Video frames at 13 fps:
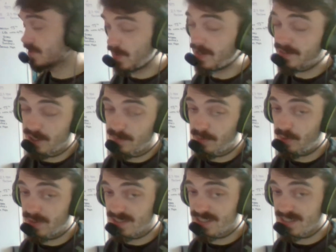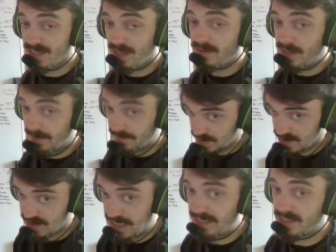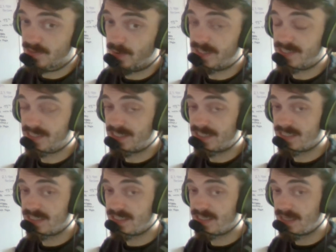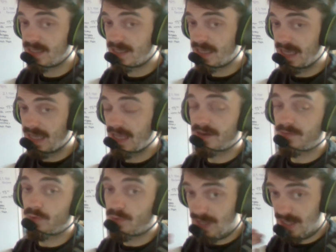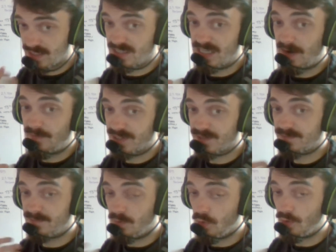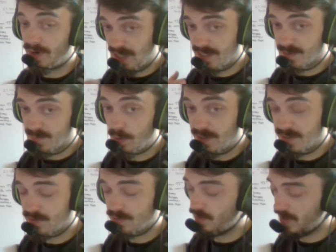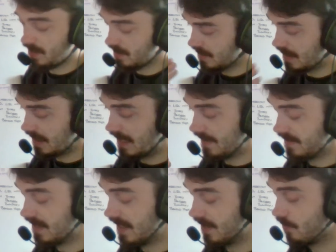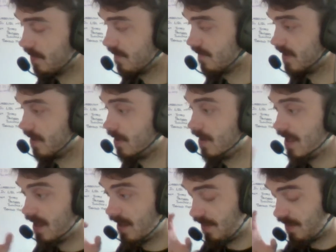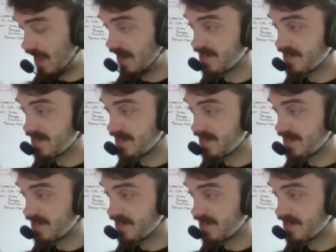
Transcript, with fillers: 22 points, they've conceded 26, and we'll get to the averages of for and against point scoring uh, later on in the video. That